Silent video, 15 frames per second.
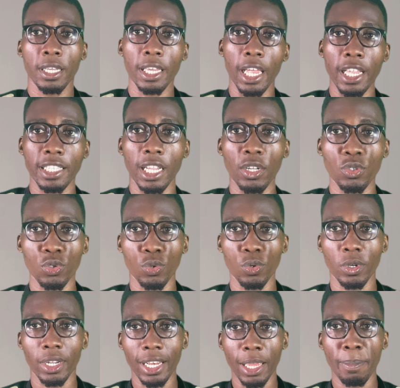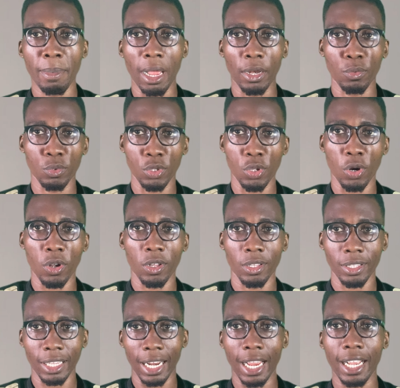Here is how to claim and withdraw
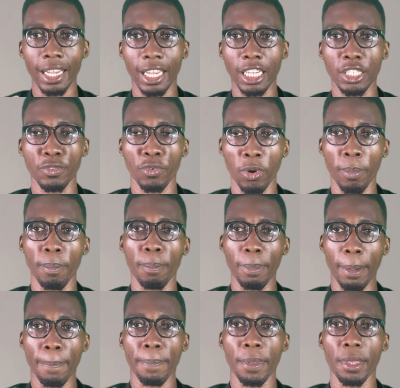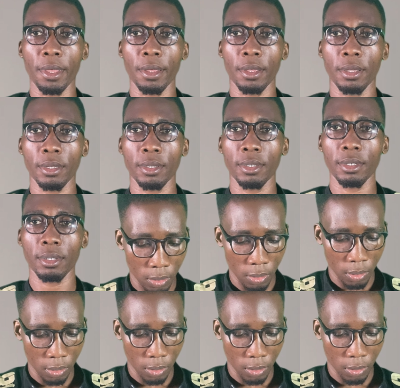trial cash from PalmPay.
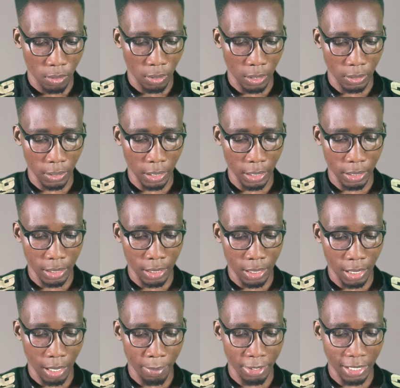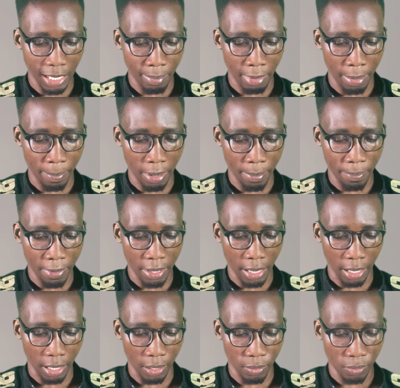As you can see, I'm inside my PalmPay
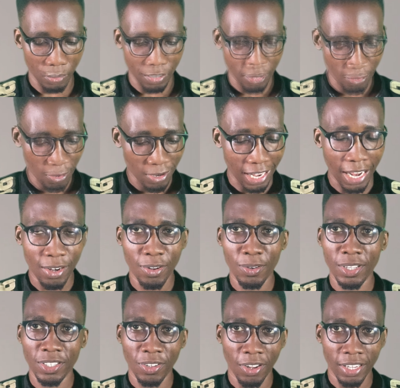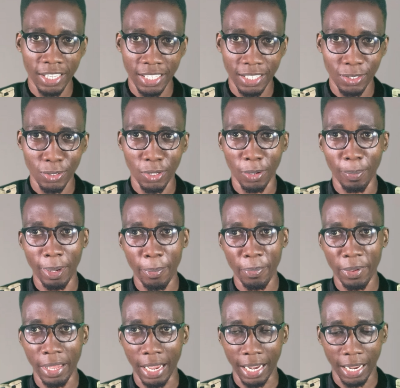account. You can always log into your
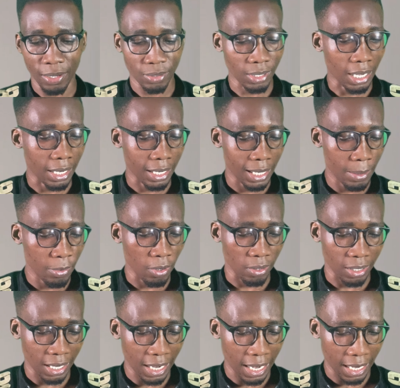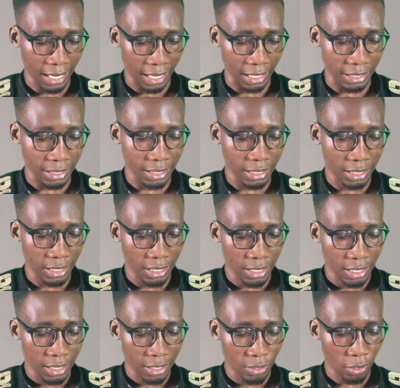PalmPay account and claim your trial cash.
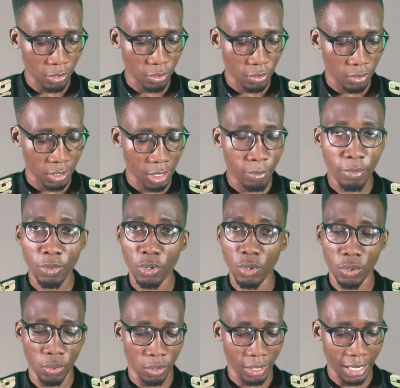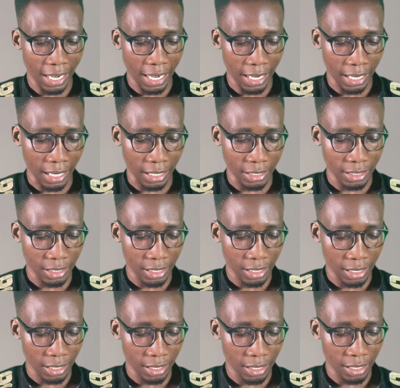Just simply go to trial cash,
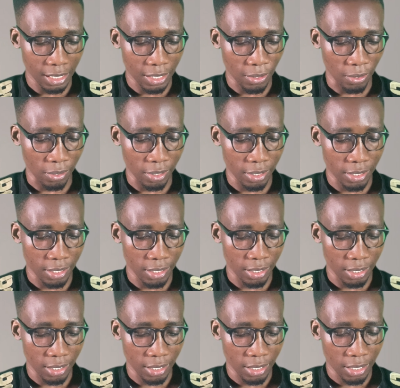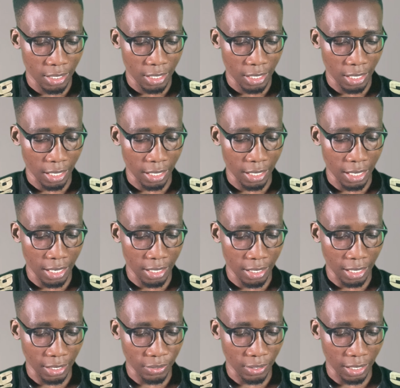click on it, and then
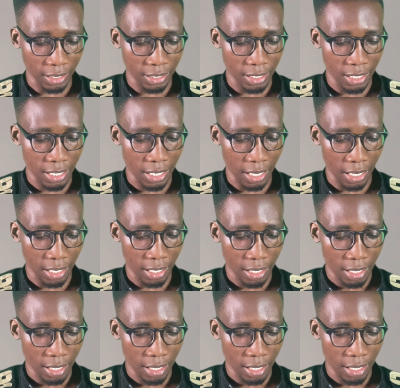as you can see here,